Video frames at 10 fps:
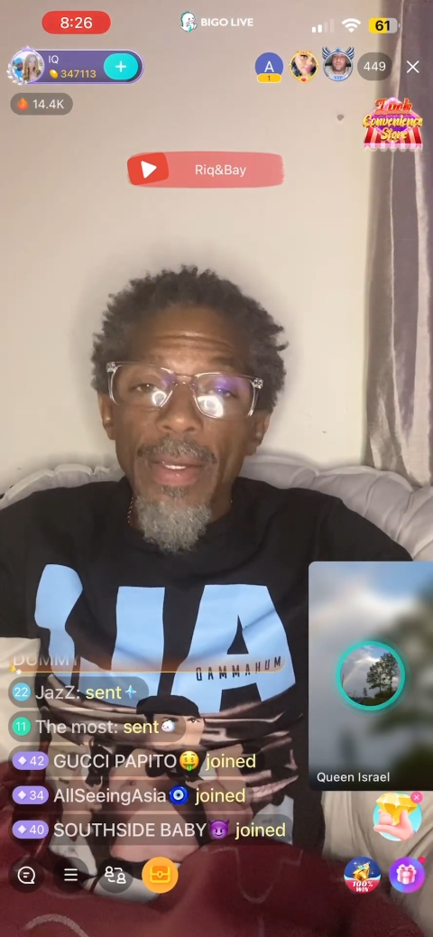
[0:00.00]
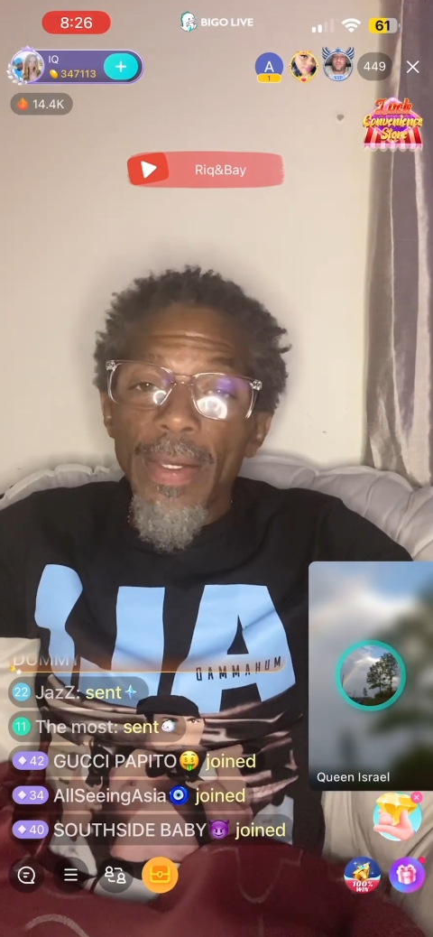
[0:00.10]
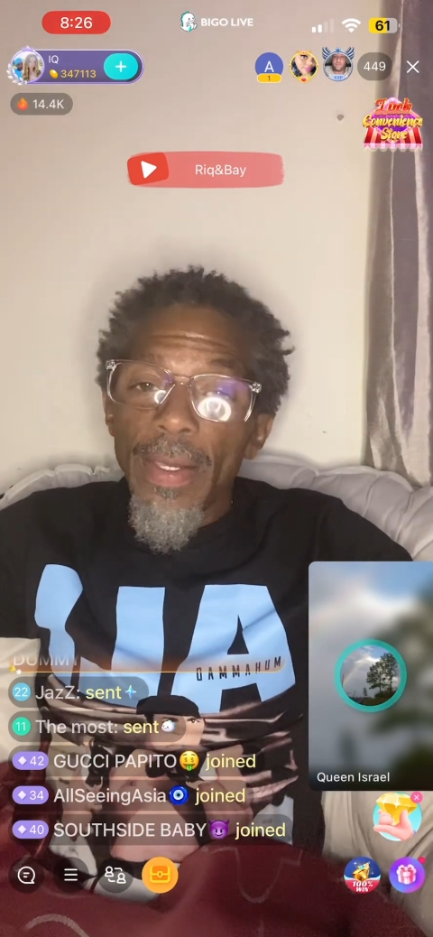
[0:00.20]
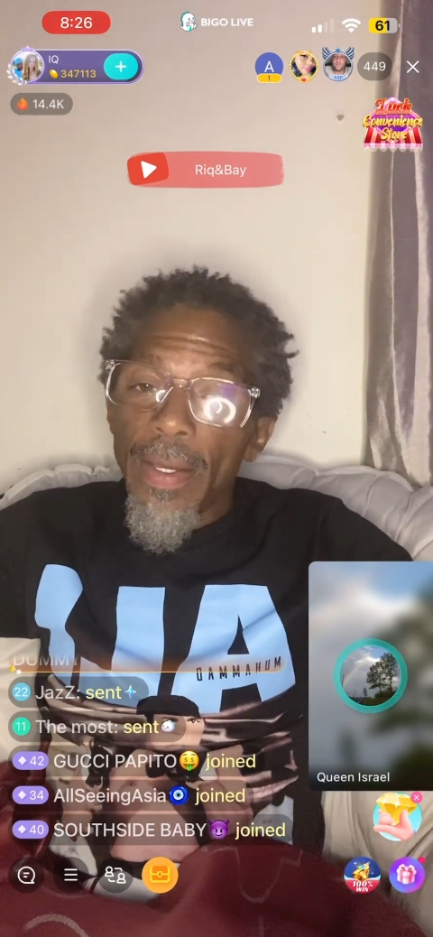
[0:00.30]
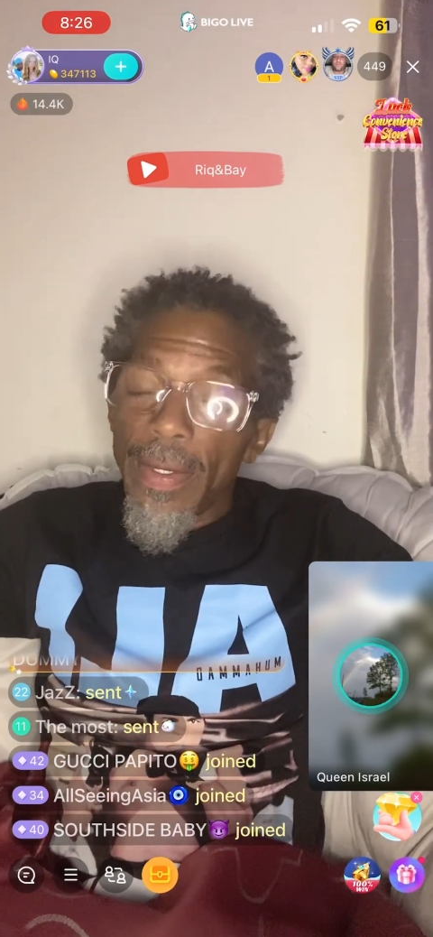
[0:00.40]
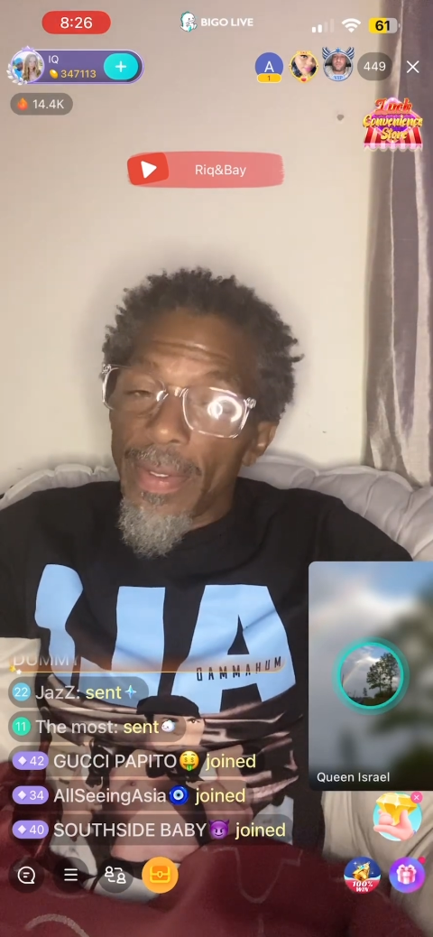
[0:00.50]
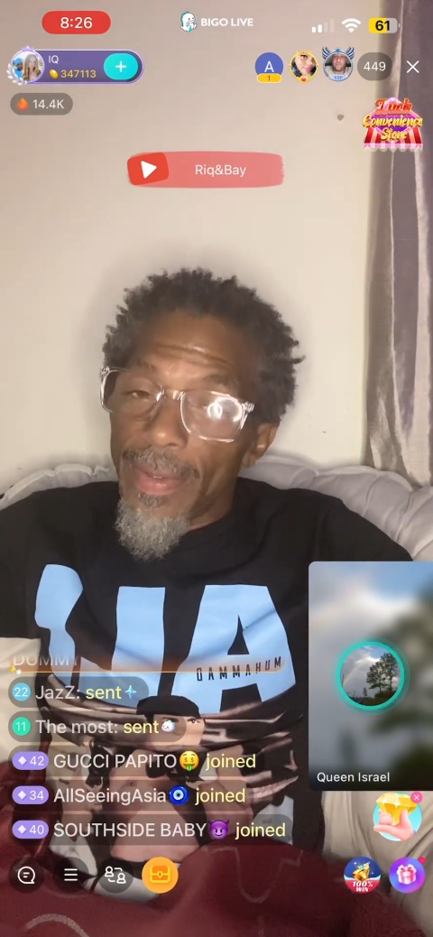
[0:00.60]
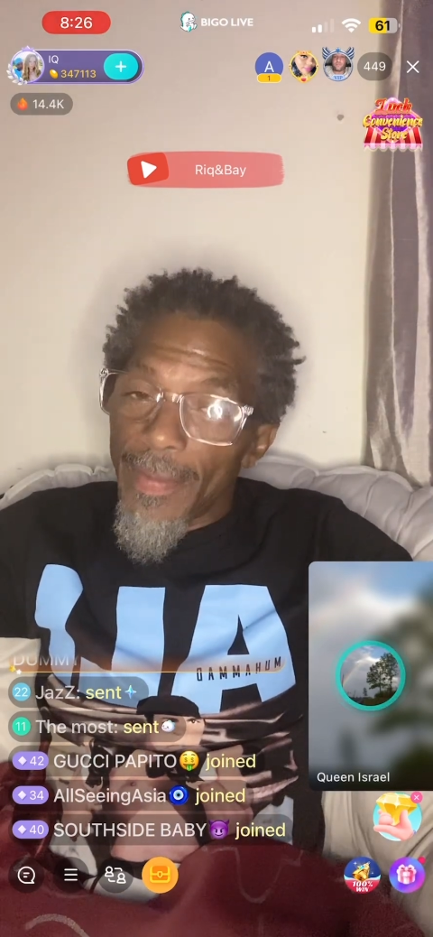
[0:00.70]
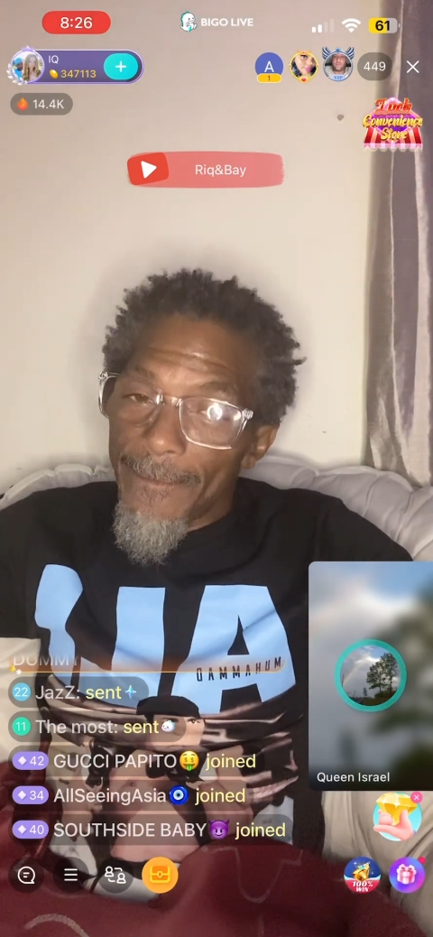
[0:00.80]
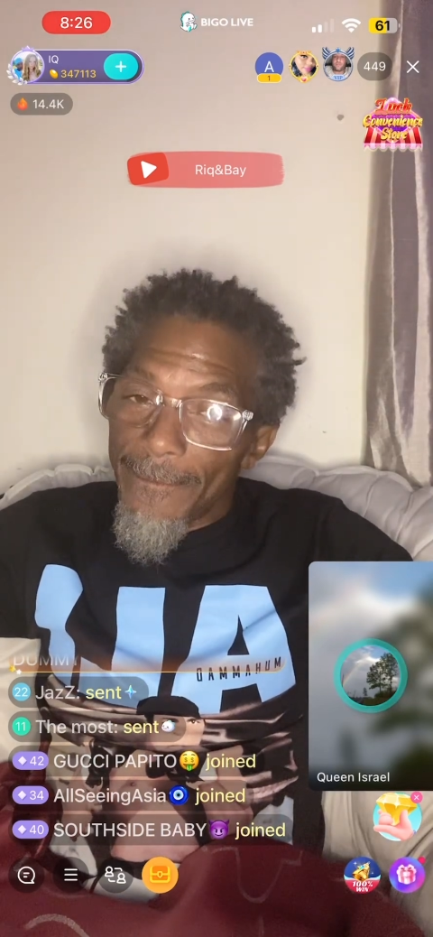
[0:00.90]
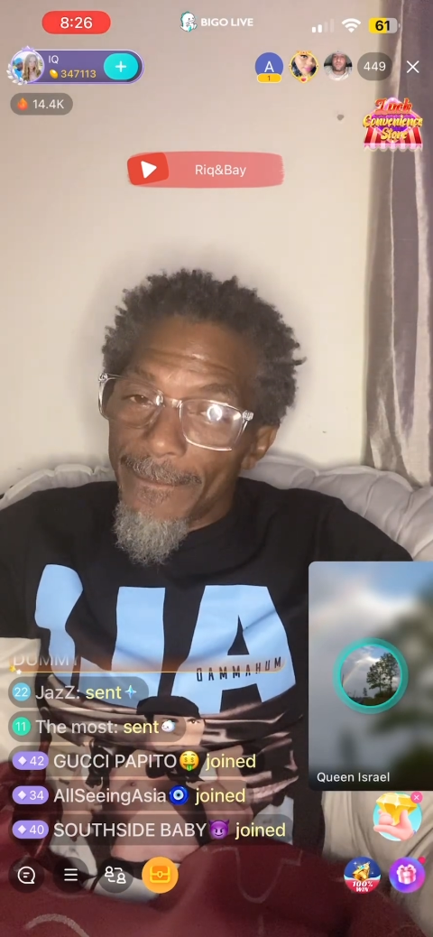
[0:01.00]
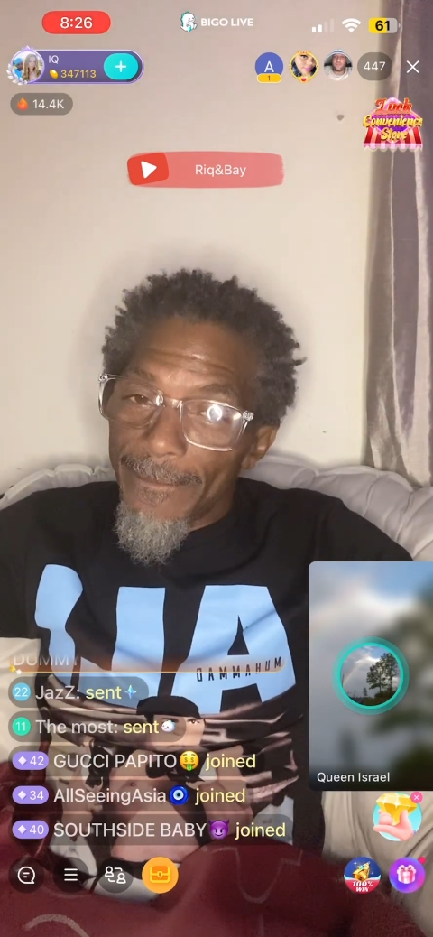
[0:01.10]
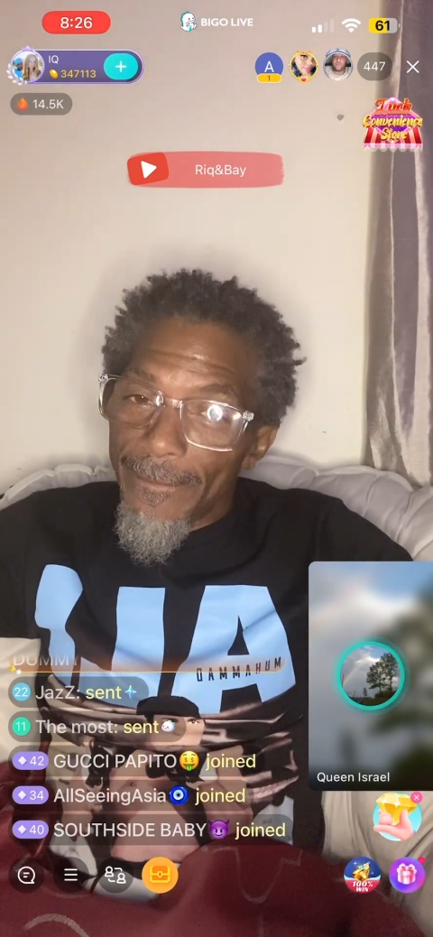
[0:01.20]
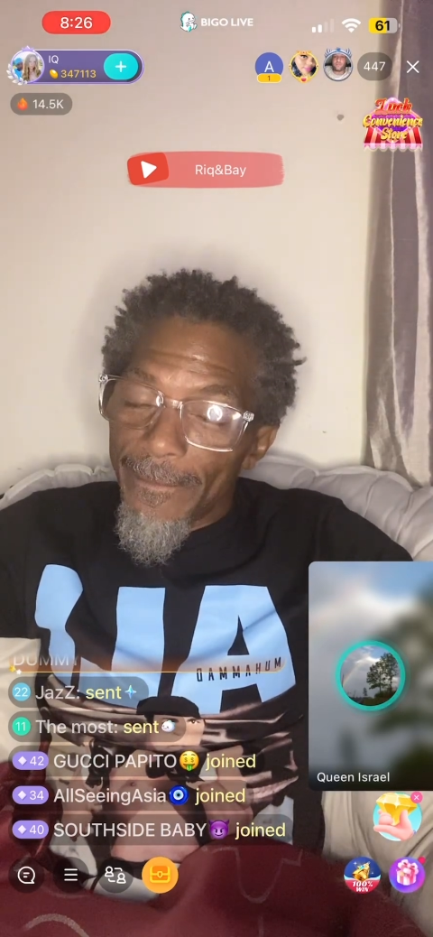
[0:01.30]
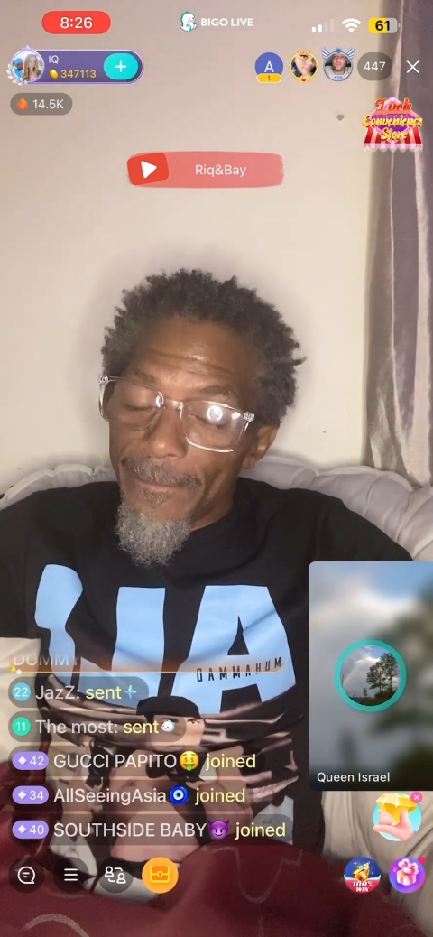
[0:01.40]
I, I really do. I,
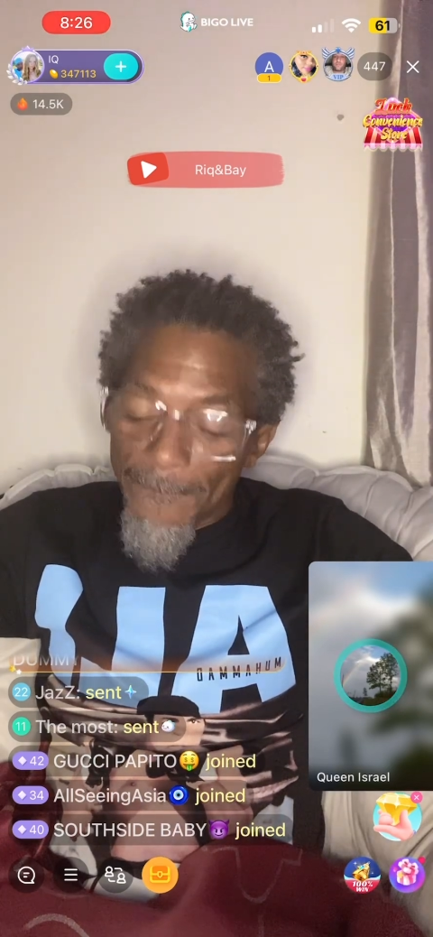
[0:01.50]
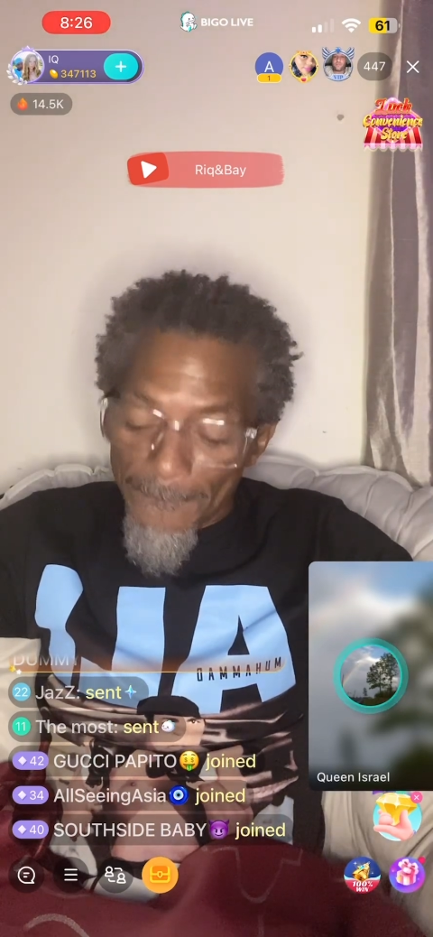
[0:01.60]
I, I just